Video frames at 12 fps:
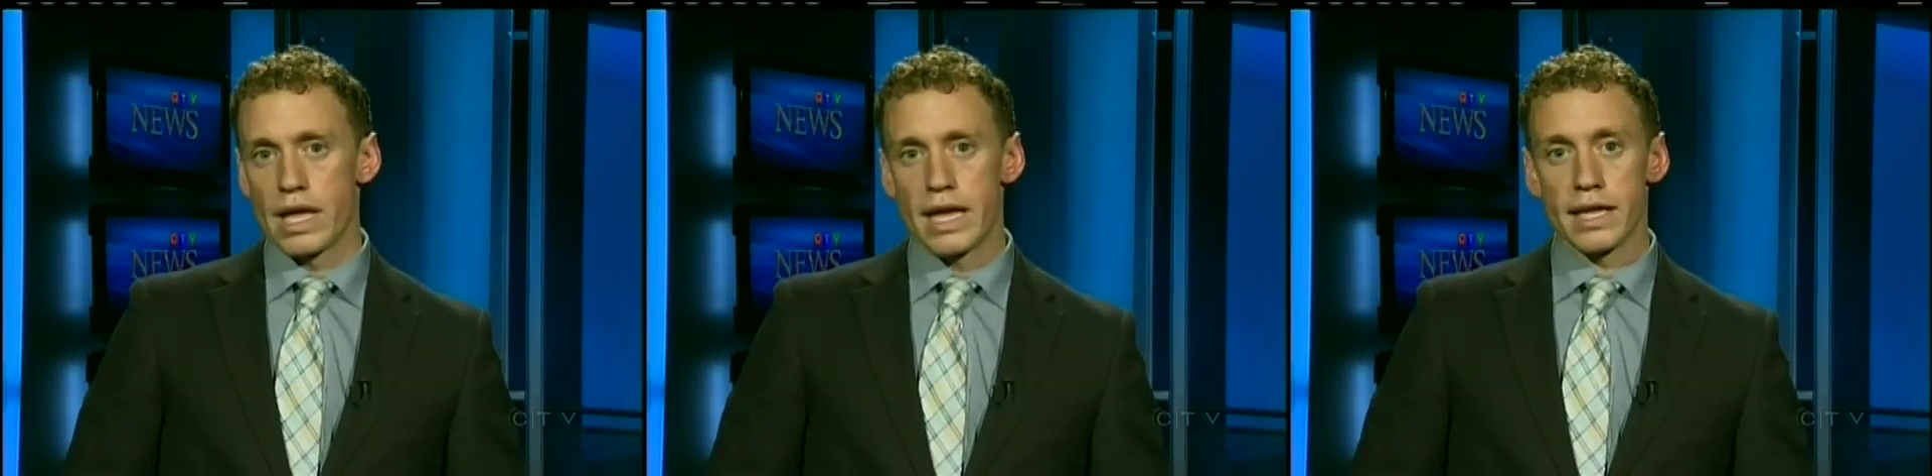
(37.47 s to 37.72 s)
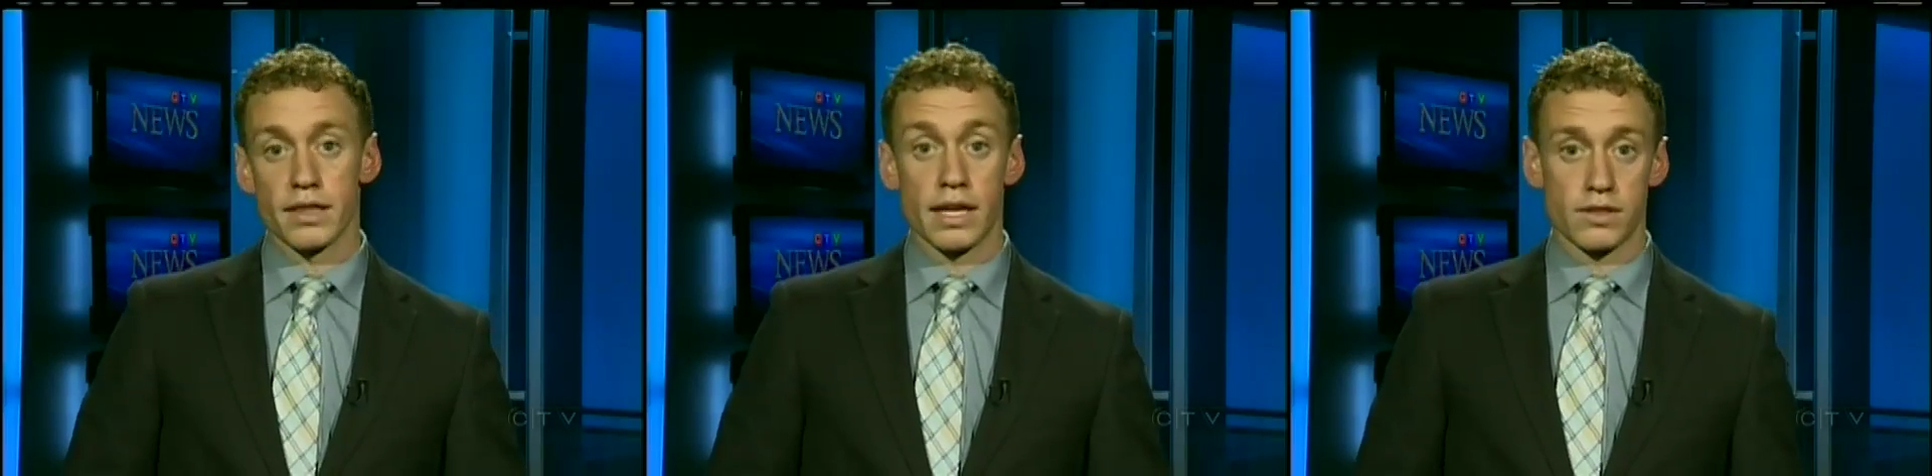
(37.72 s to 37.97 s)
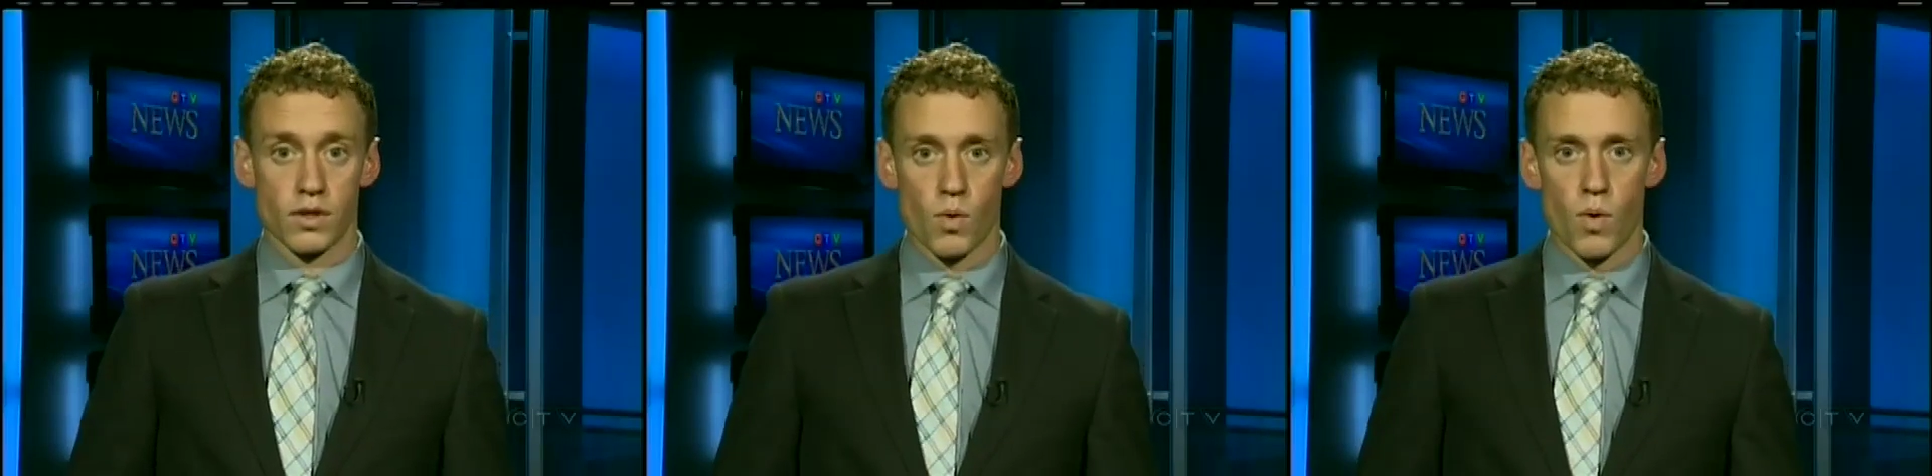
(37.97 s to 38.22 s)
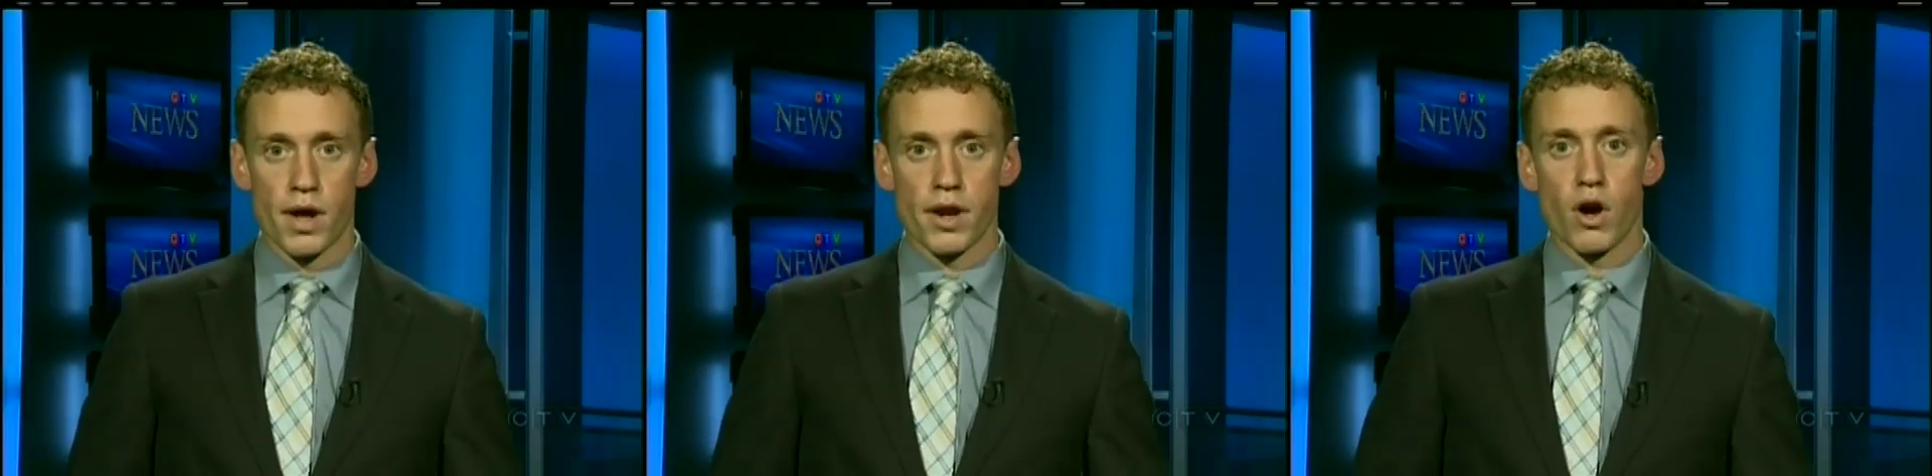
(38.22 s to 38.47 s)
hit like the
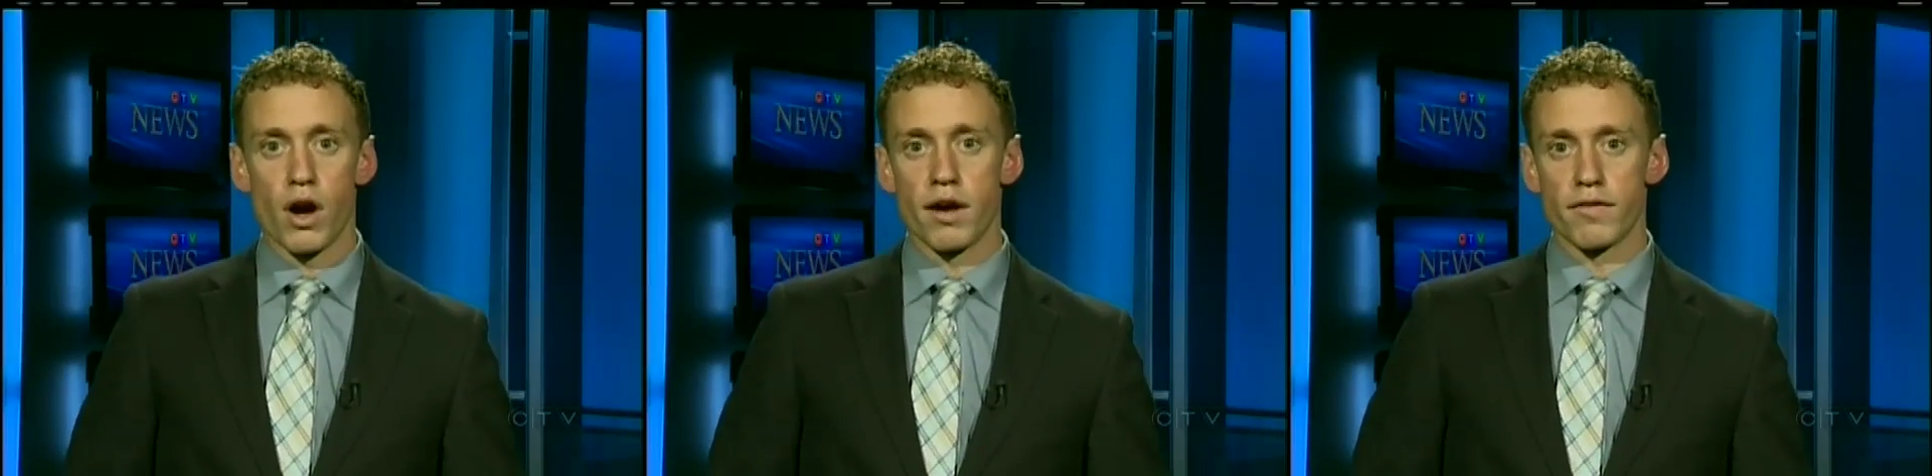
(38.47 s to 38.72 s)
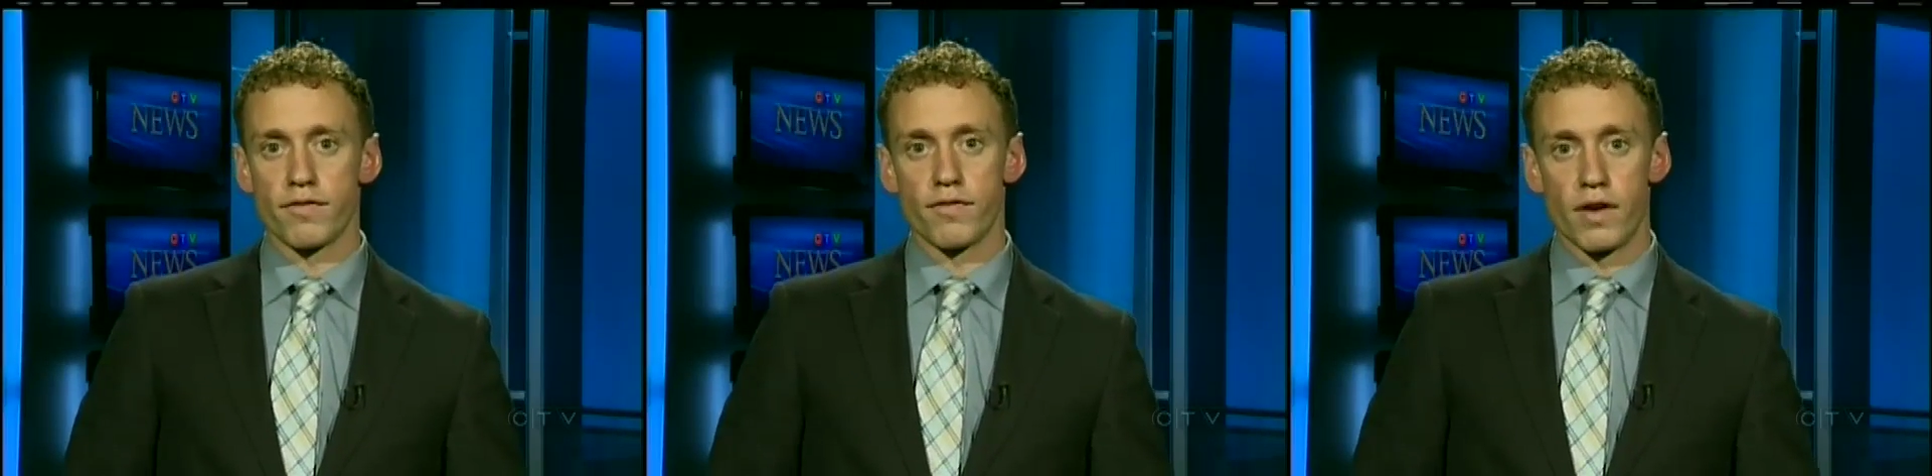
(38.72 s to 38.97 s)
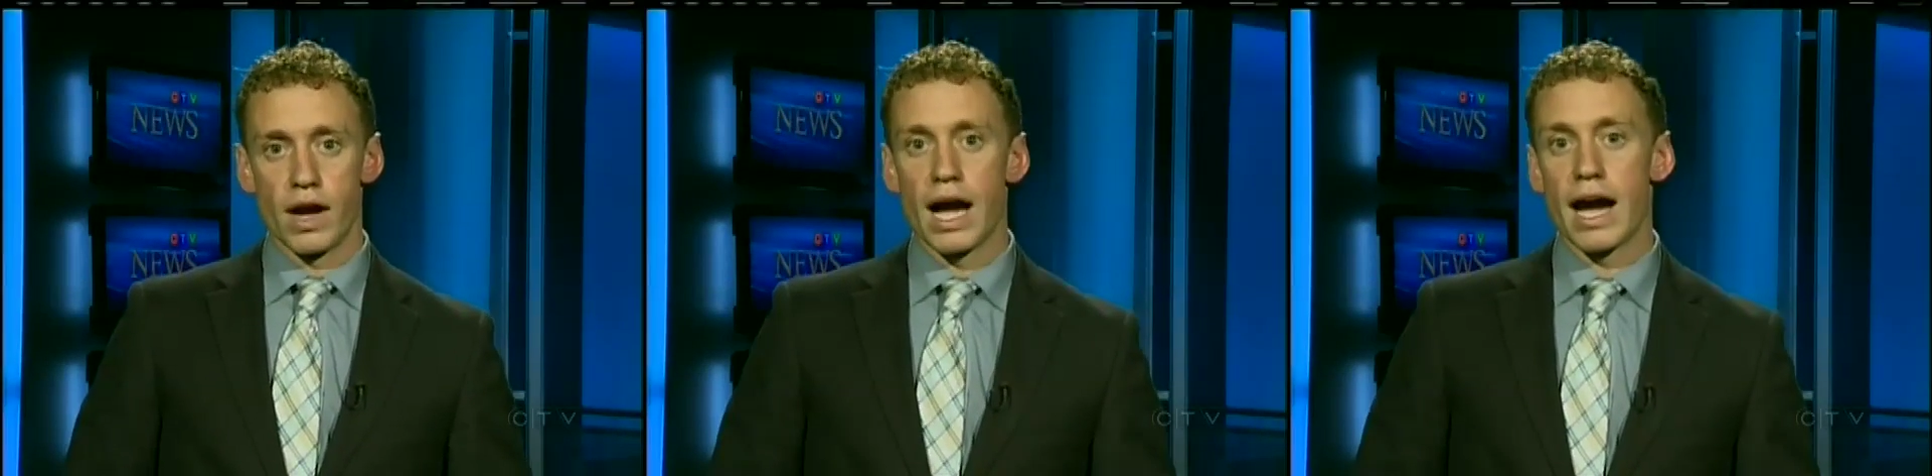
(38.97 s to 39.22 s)
one off uh,